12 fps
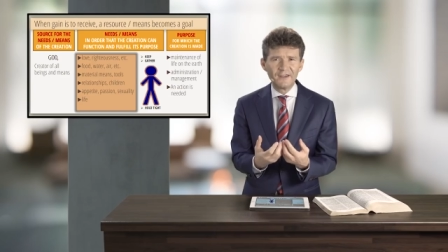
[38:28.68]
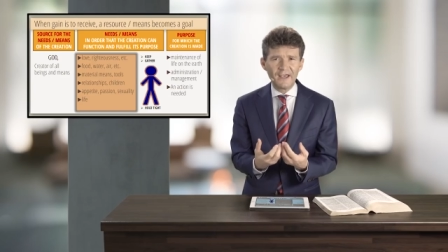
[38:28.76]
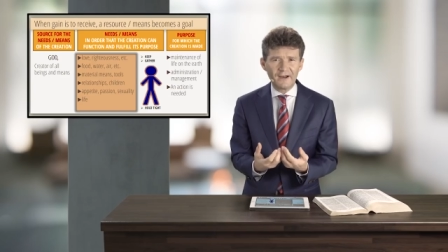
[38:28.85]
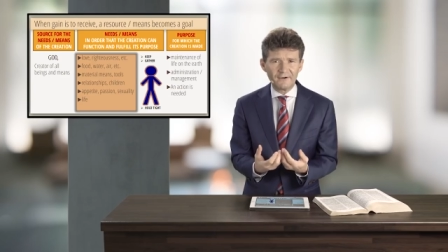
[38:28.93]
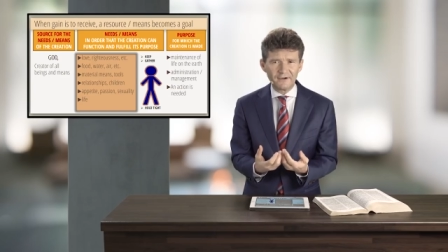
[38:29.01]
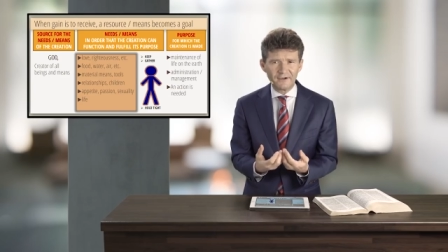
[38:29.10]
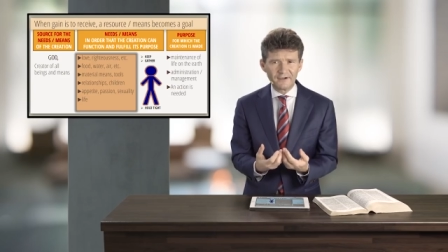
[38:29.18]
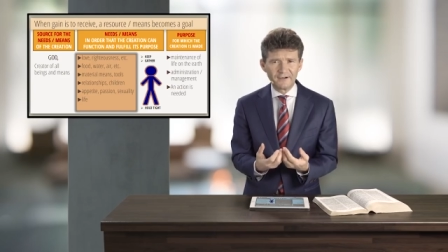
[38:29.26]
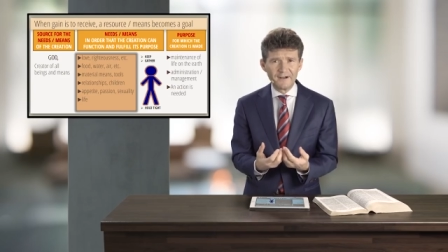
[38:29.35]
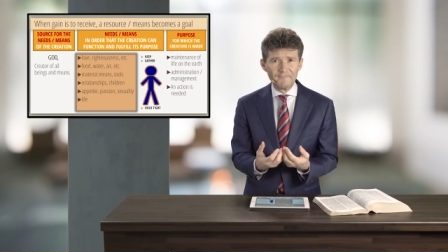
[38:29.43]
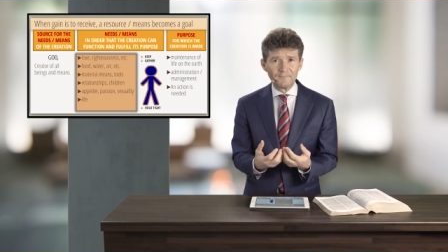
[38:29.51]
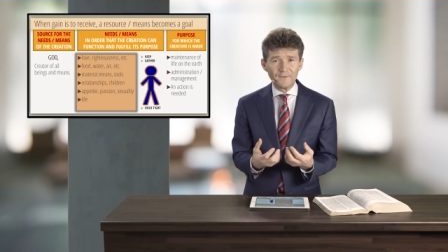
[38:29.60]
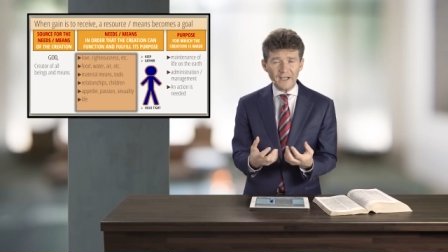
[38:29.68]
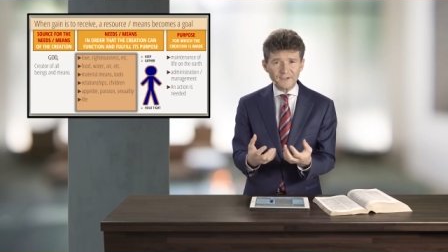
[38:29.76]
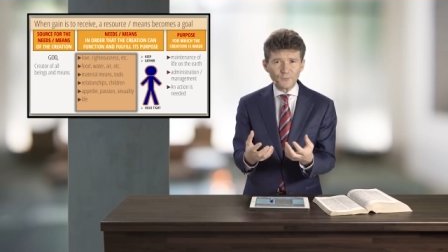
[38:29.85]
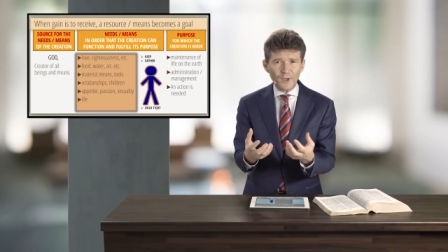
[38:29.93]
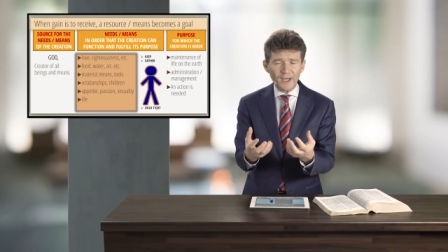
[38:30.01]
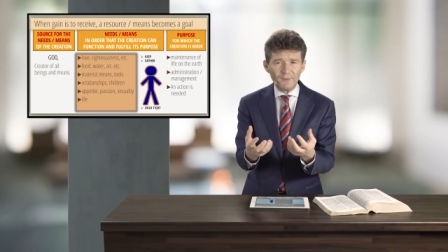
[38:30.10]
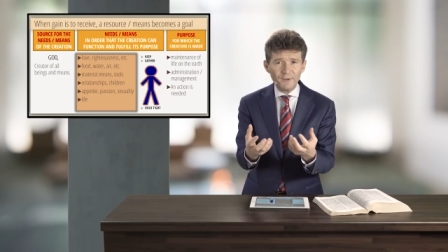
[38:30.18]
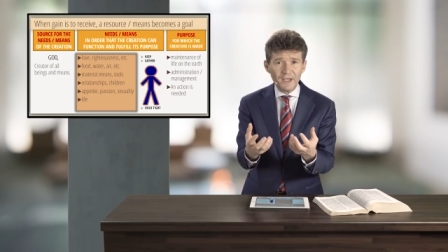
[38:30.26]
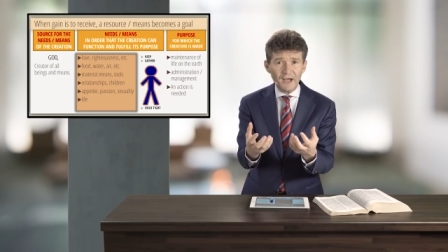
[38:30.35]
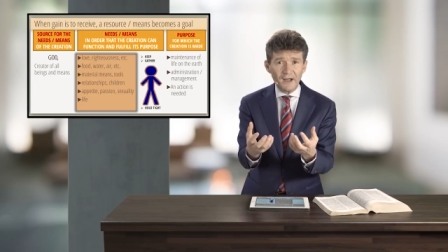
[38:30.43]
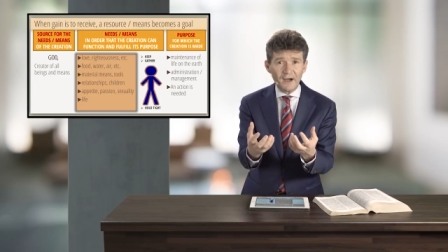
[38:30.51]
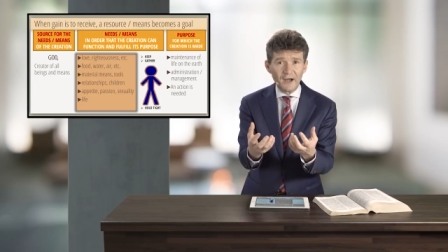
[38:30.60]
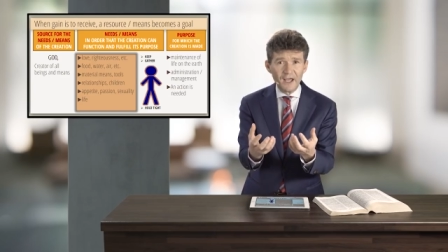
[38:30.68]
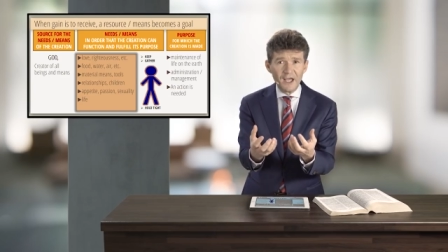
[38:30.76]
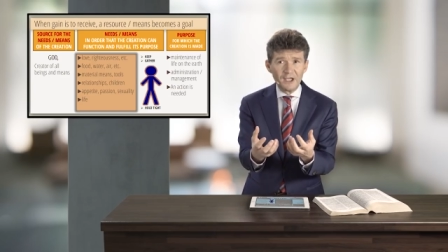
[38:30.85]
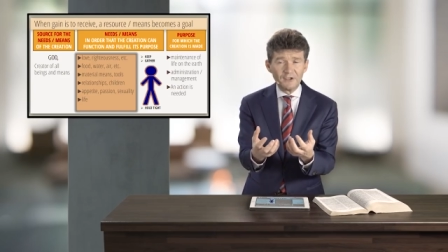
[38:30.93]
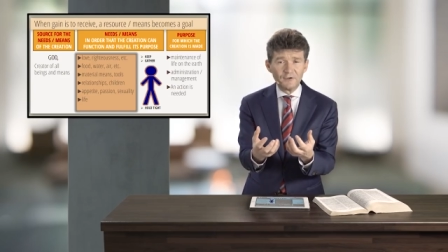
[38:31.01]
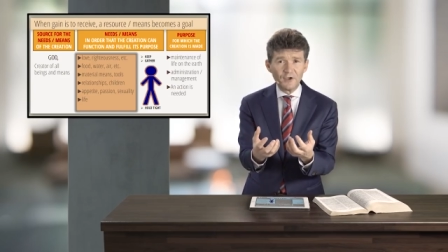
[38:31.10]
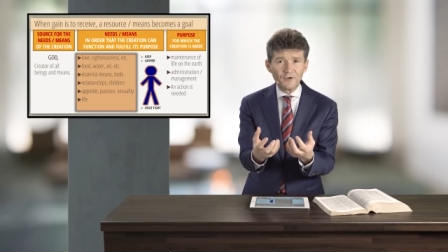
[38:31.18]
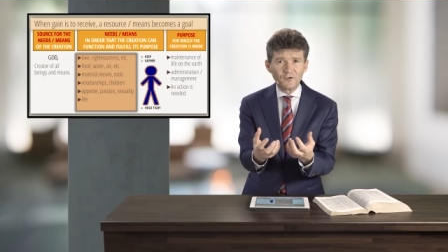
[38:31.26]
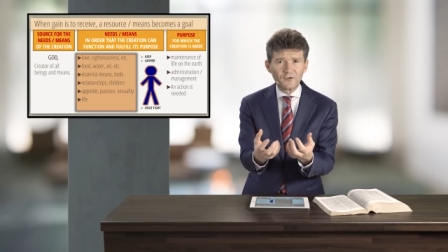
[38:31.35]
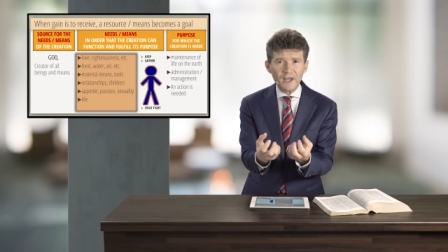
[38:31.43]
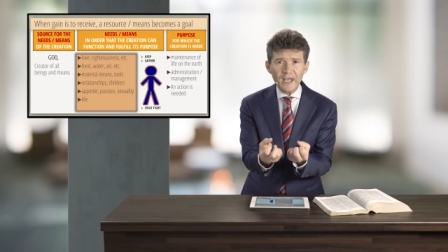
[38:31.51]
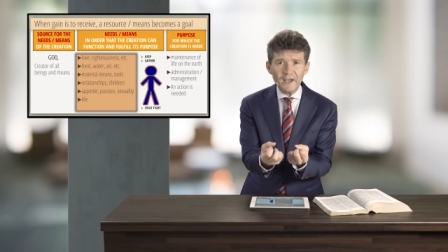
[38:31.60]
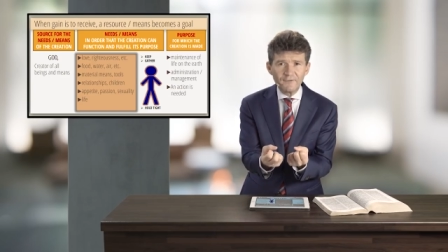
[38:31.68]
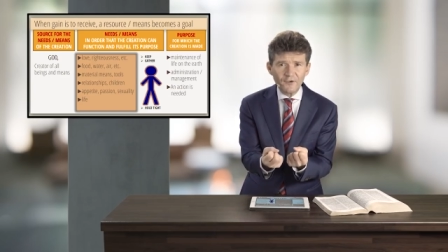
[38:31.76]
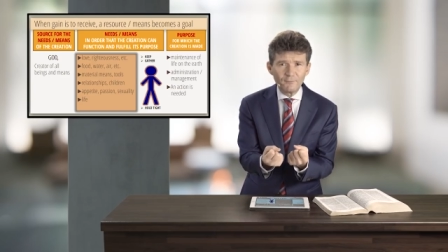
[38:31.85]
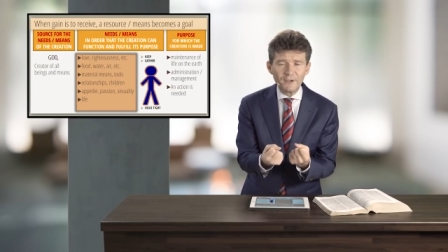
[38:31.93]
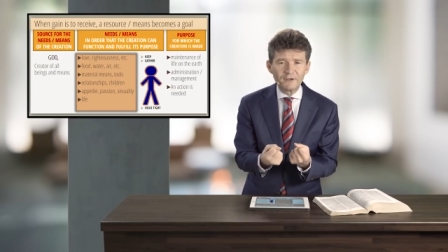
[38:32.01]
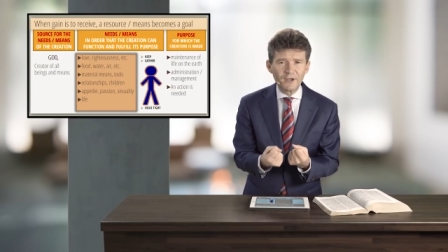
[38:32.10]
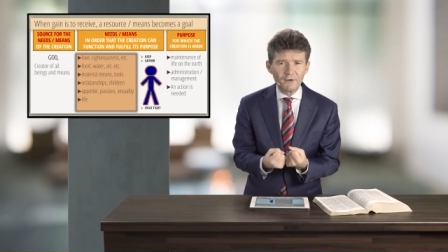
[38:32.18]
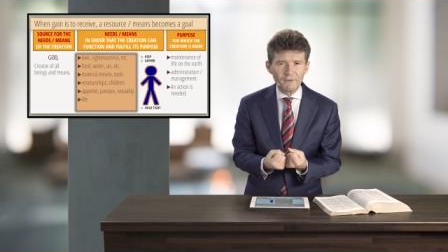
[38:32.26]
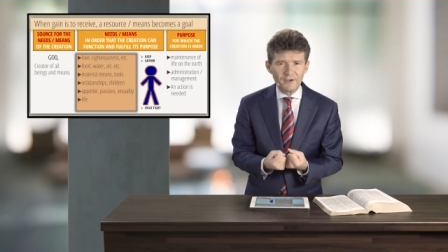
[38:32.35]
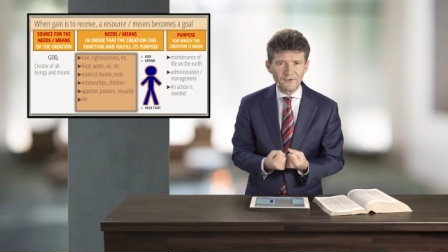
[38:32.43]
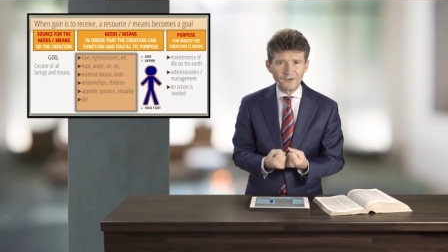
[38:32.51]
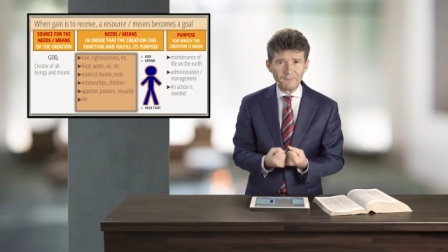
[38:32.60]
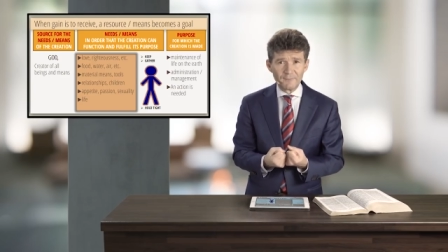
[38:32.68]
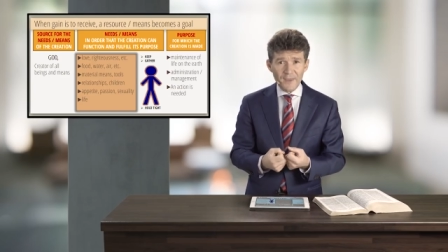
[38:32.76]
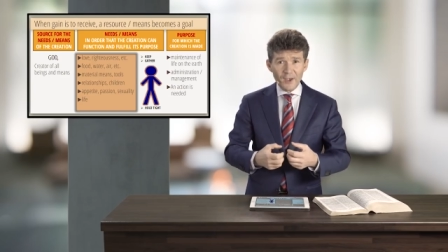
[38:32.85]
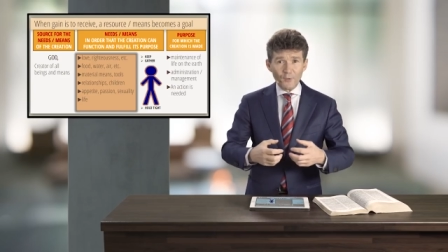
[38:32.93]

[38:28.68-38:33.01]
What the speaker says: the error. That's why we are the slaves of materialism.